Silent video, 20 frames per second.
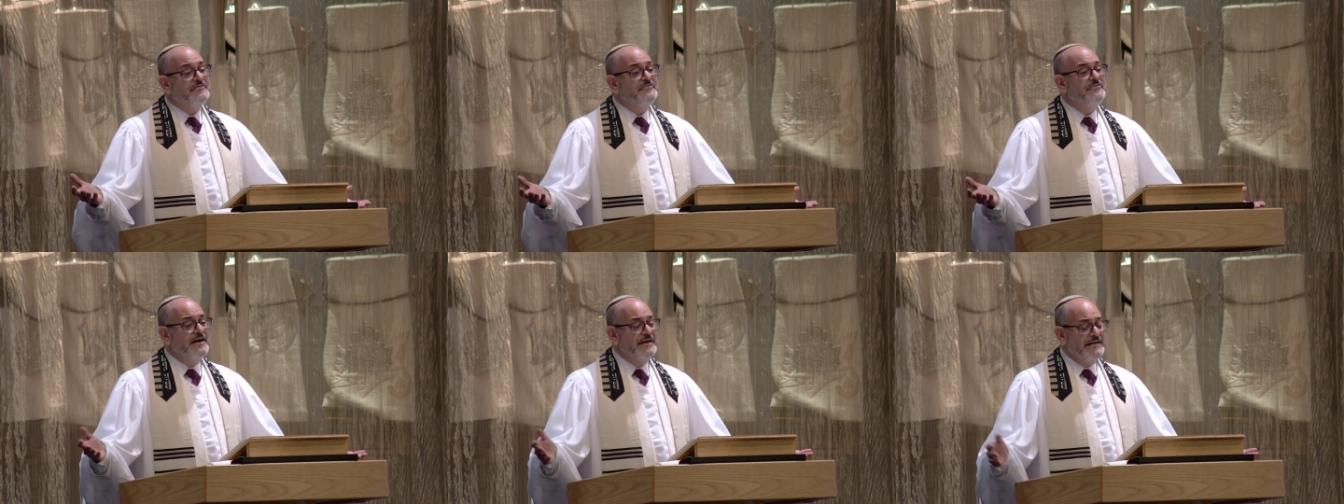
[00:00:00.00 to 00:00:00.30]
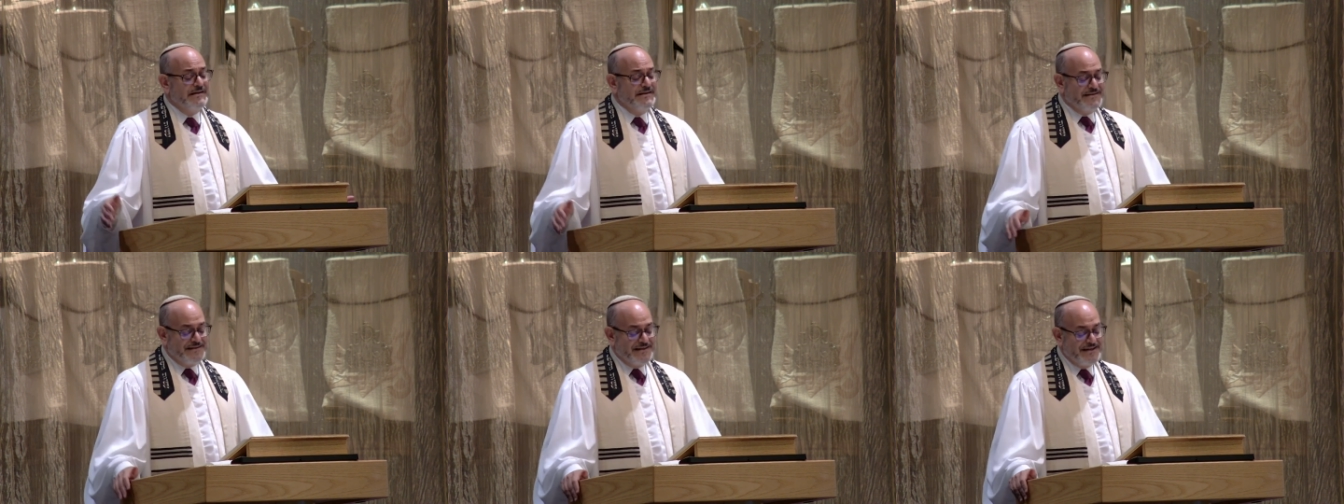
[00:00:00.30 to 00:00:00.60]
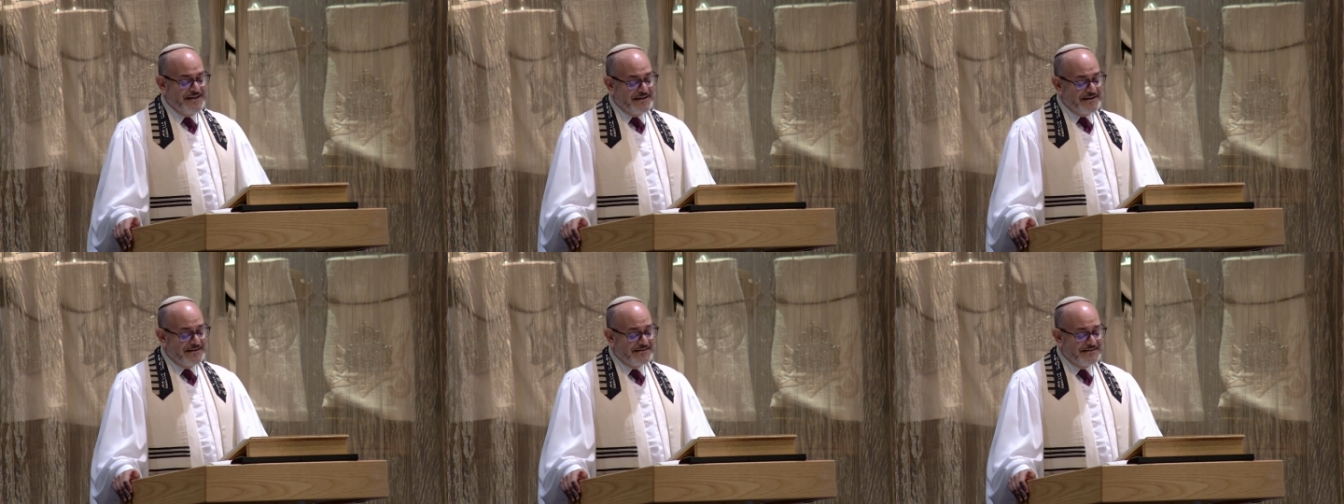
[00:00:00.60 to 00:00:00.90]

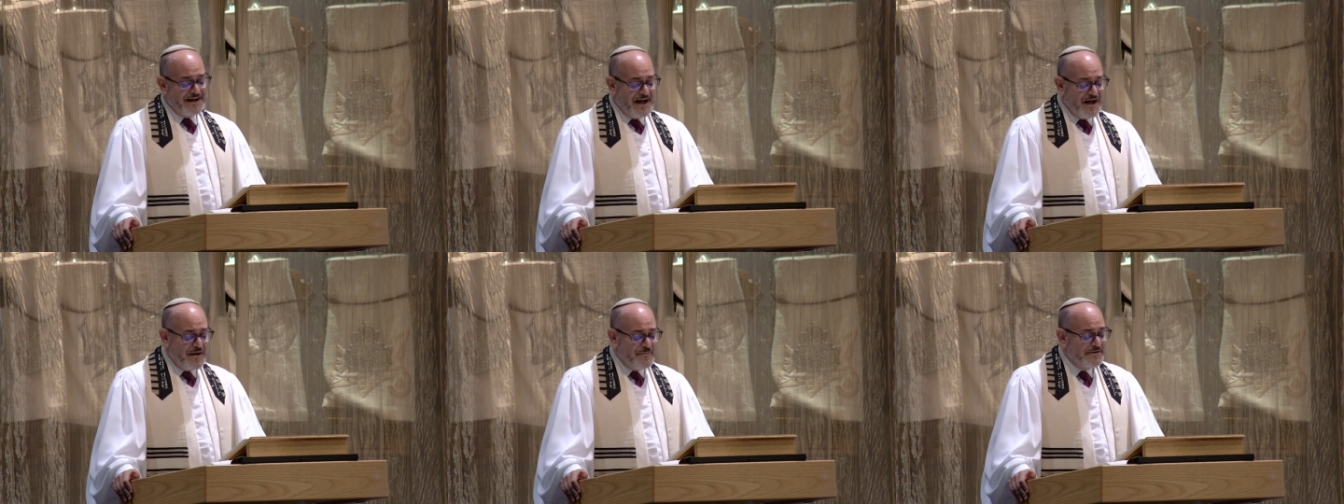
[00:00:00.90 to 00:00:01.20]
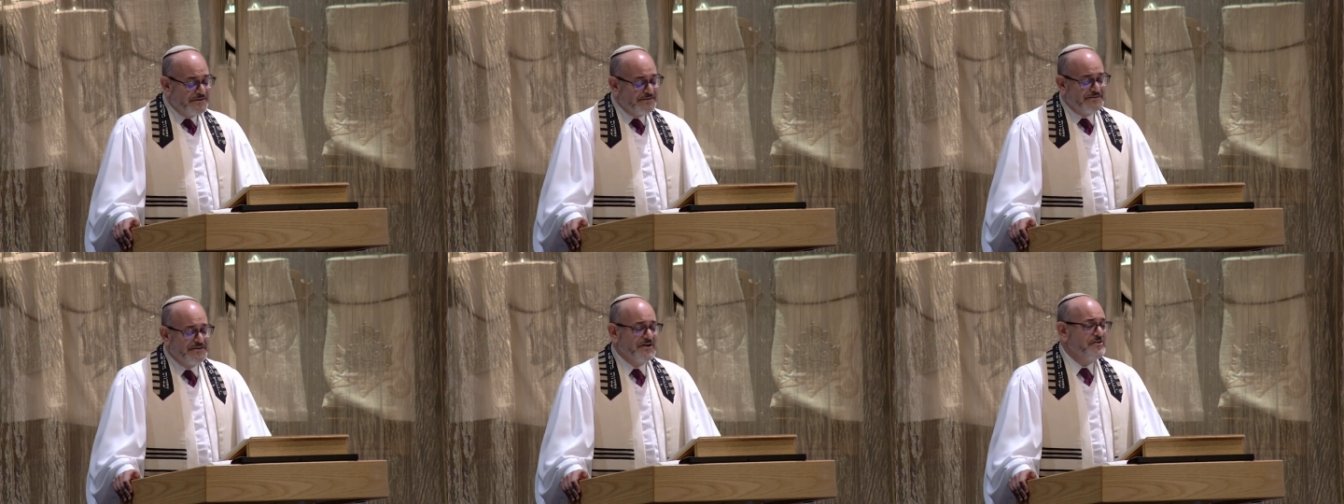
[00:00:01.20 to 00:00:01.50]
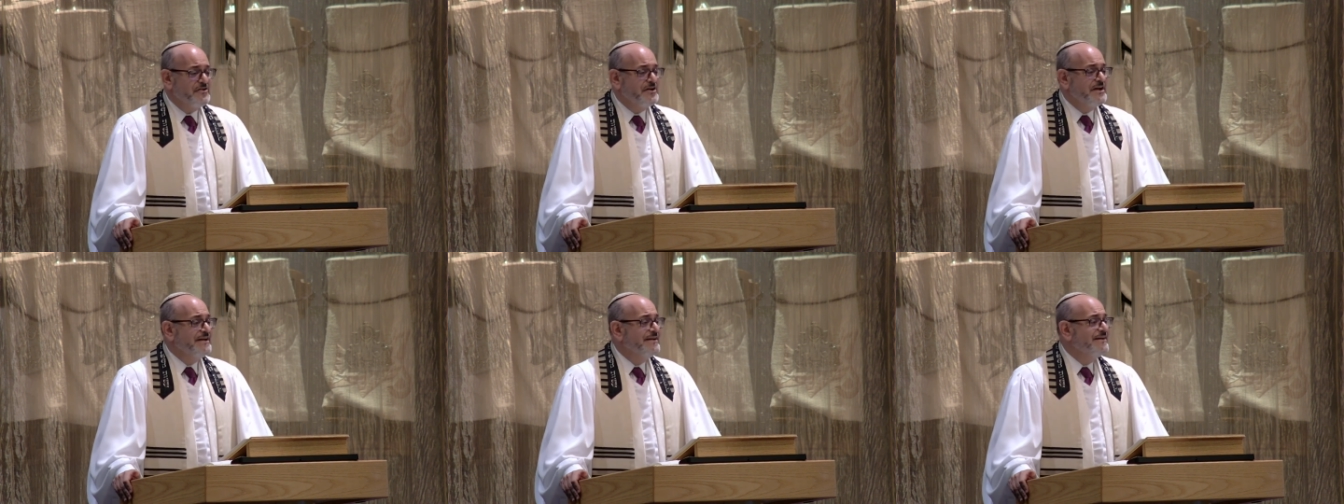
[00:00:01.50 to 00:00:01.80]
finding a
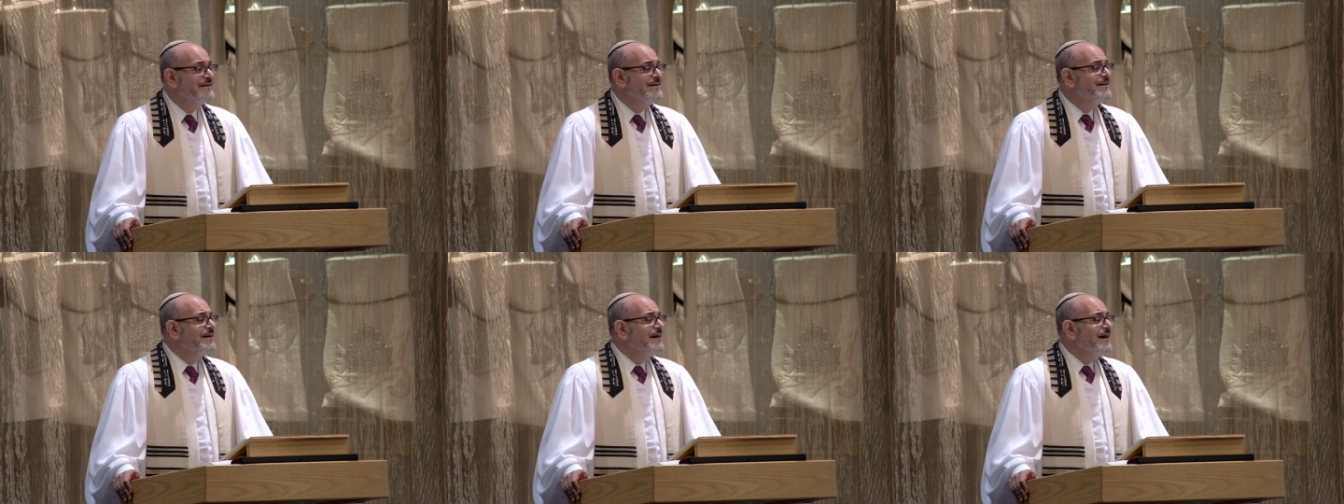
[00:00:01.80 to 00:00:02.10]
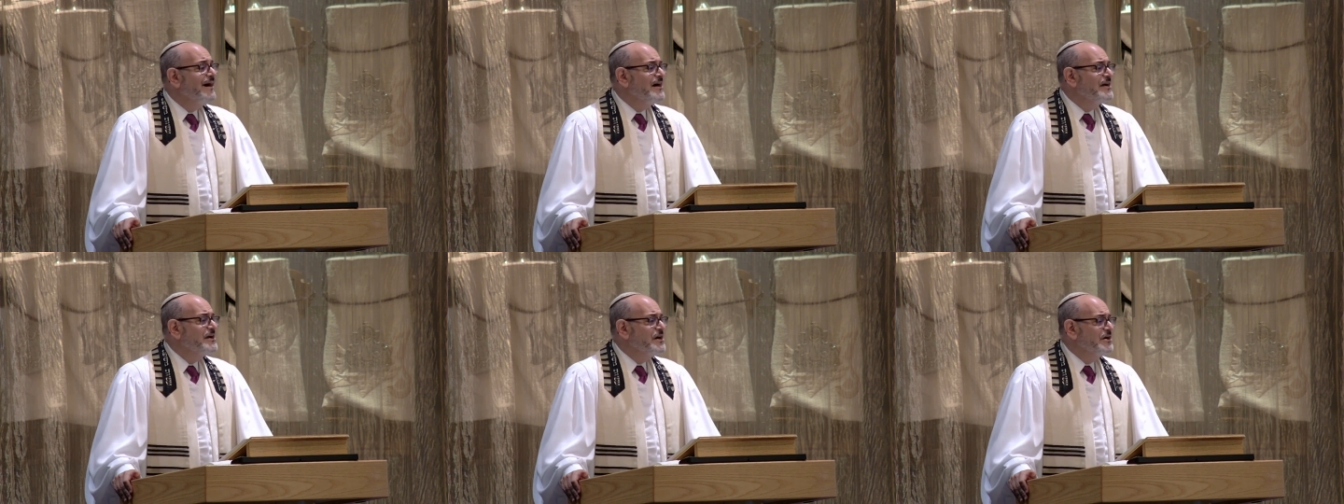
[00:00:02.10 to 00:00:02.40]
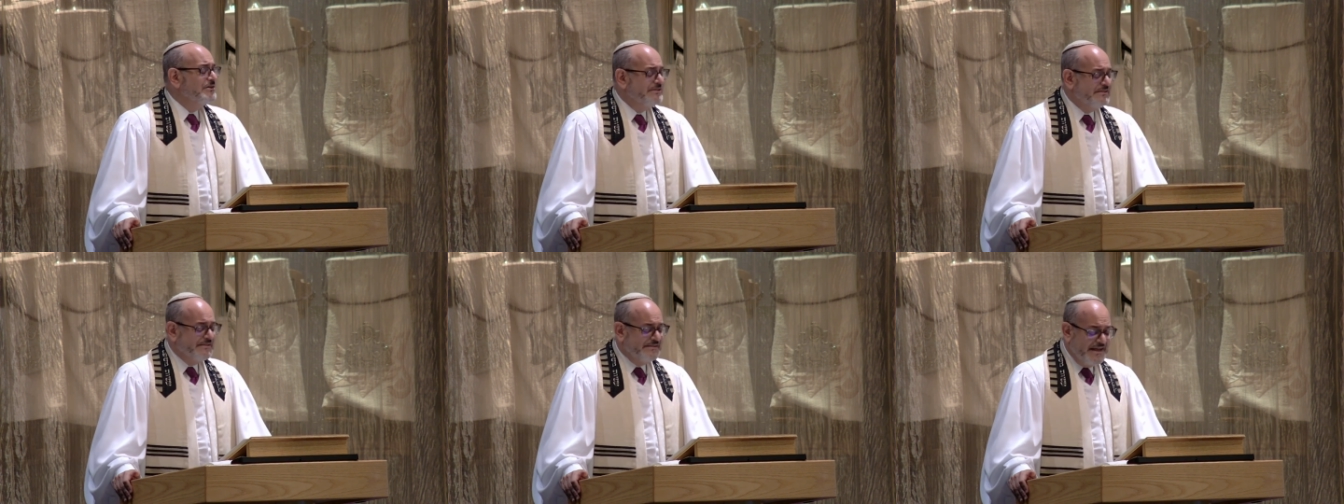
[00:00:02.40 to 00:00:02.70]
commentary on
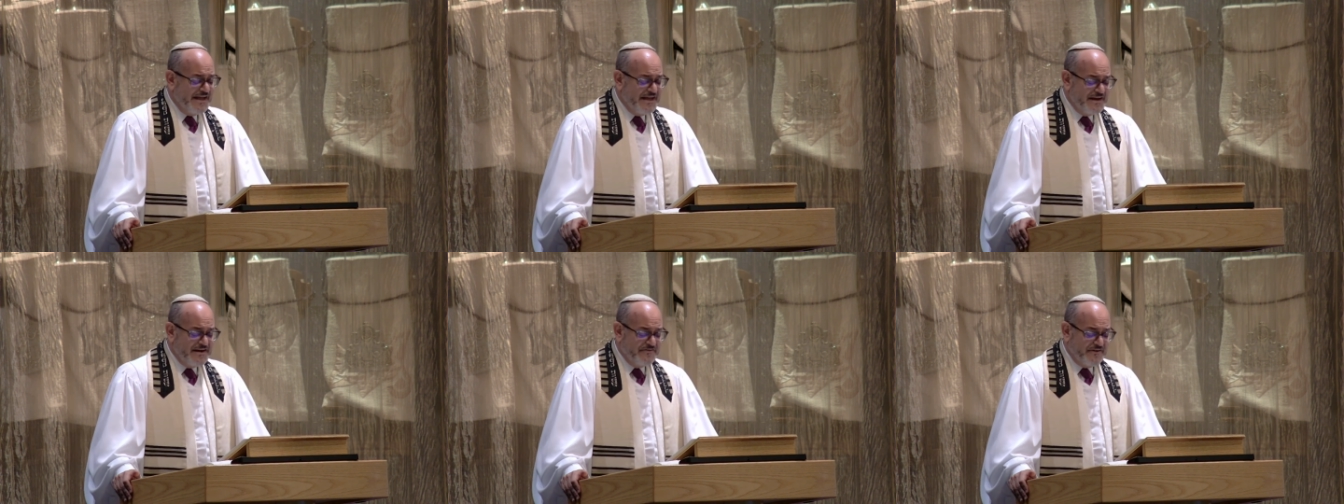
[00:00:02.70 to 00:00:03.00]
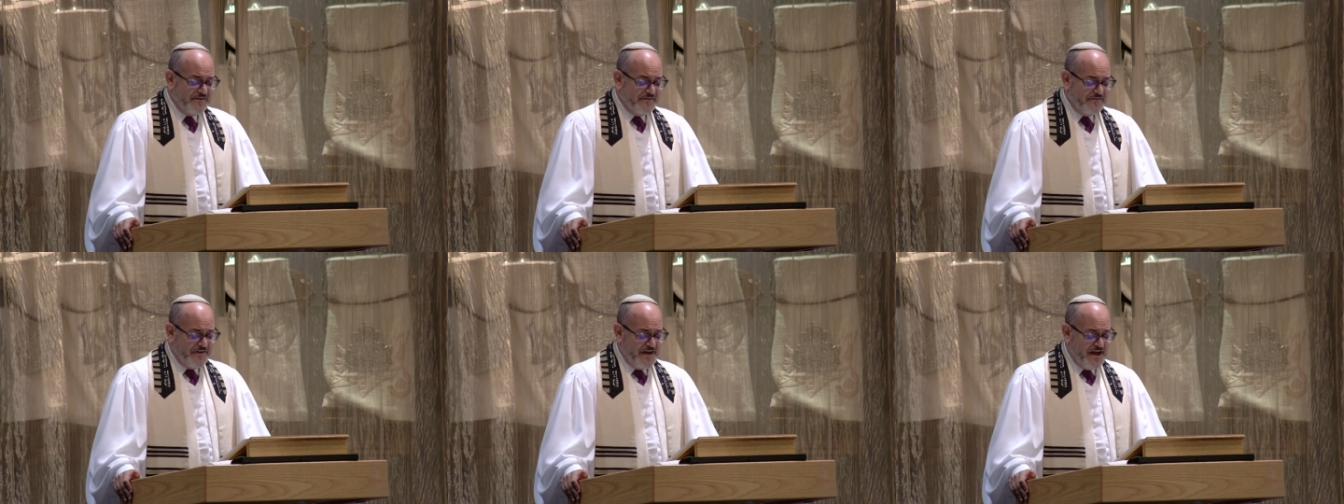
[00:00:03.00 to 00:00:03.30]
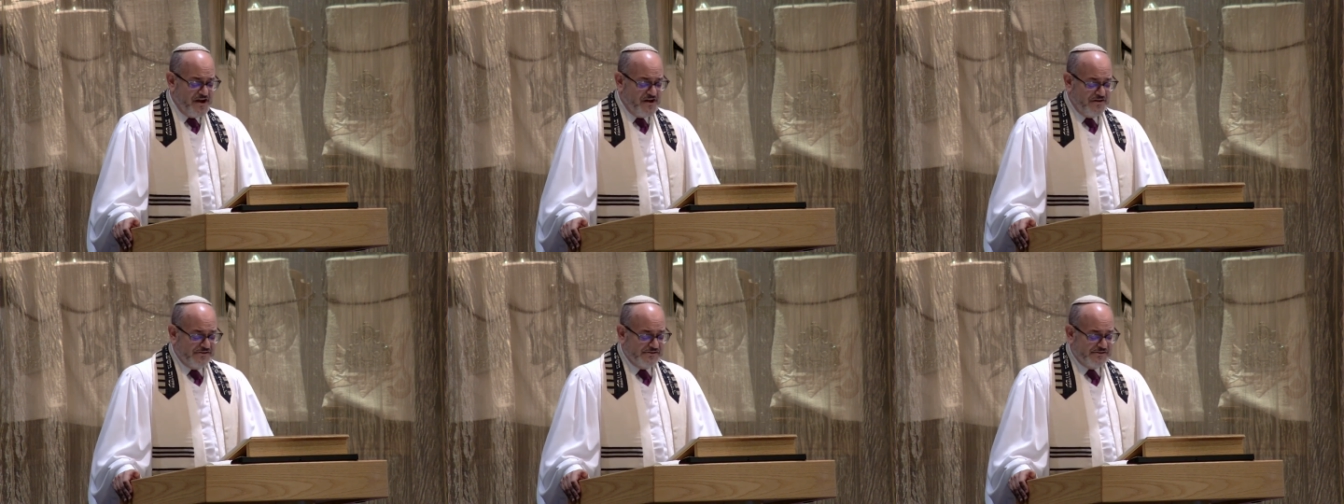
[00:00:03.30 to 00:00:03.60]
our state of
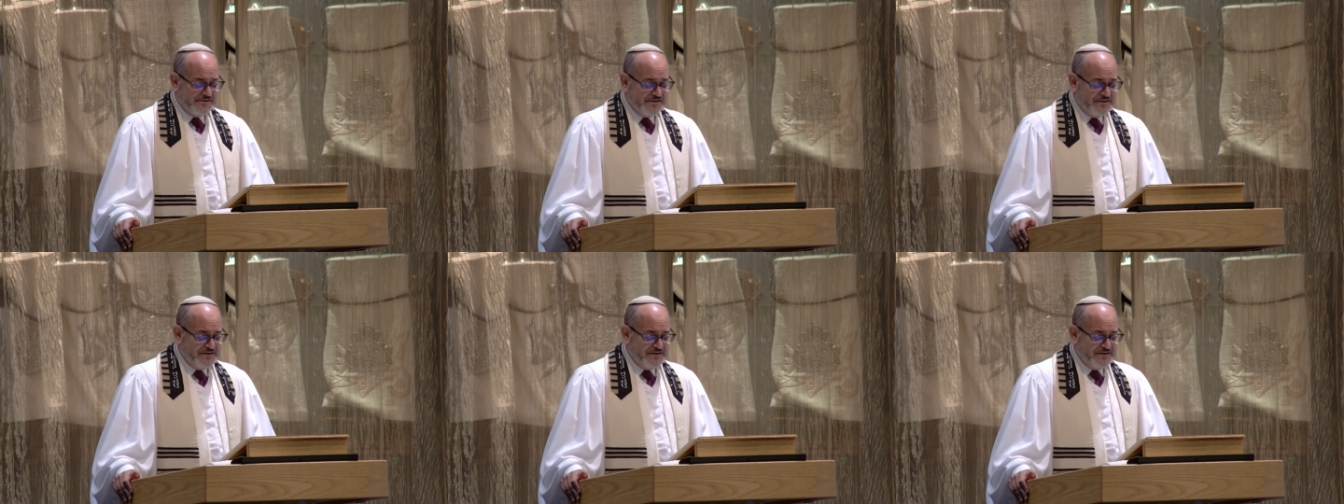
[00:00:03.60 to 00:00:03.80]
affairs